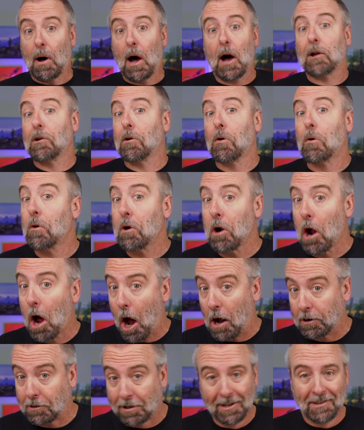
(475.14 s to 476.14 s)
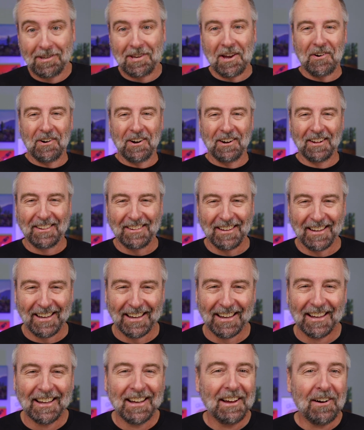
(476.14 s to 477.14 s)
bot or not, sort of
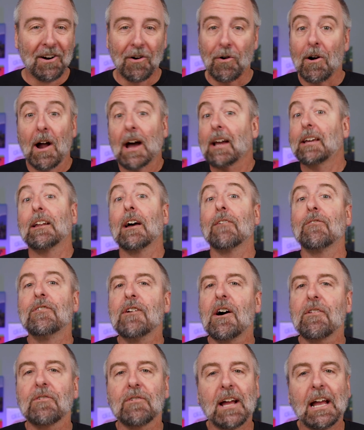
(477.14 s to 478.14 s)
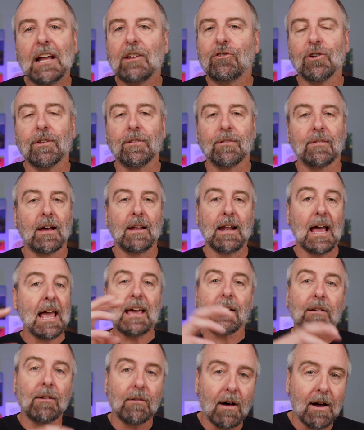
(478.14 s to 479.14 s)
thing. Or I could have another agent that
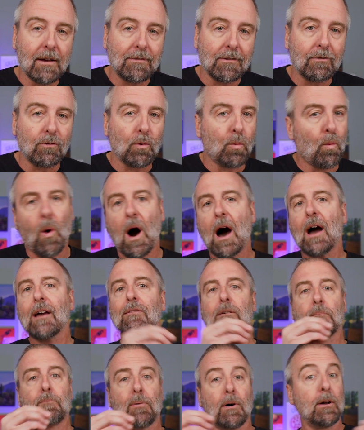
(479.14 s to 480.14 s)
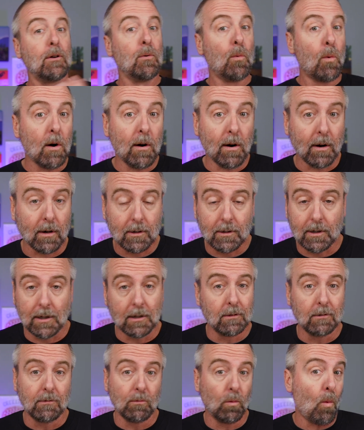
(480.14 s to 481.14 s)
analyzes why the pun worked
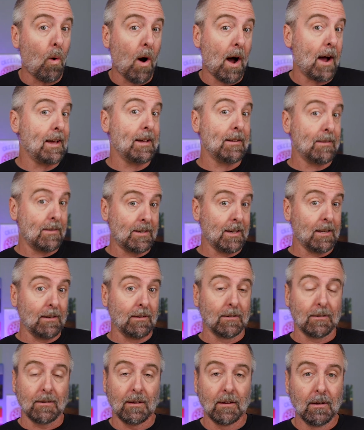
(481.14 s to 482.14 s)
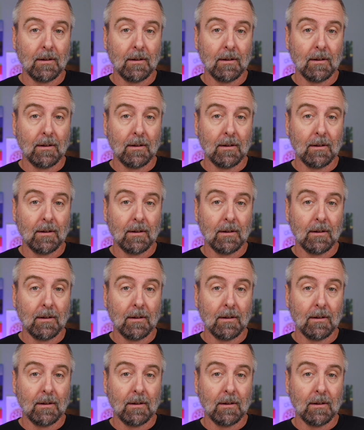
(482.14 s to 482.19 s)
and why it didn't.